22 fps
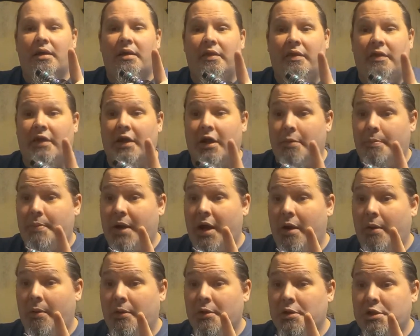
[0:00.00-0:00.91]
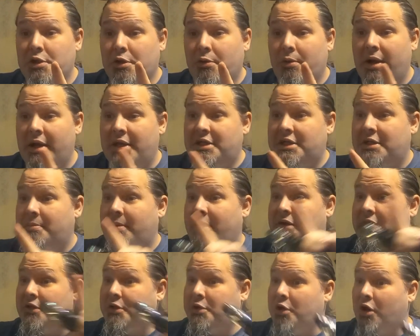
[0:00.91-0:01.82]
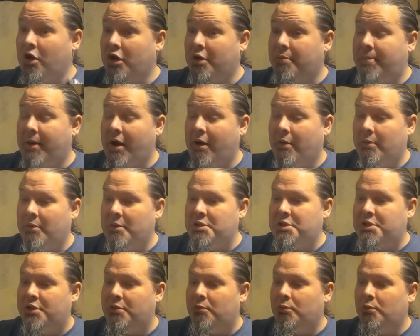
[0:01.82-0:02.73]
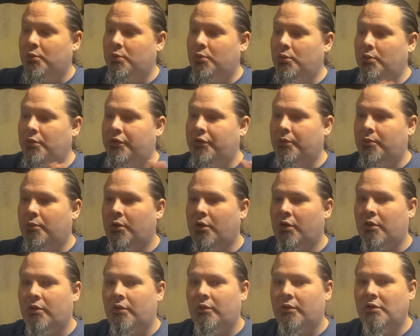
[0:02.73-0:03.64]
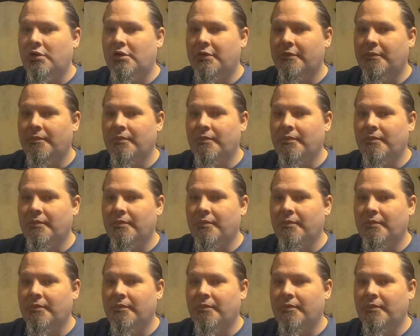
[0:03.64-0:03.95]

Their powers are granted by the dark powers that rule the world.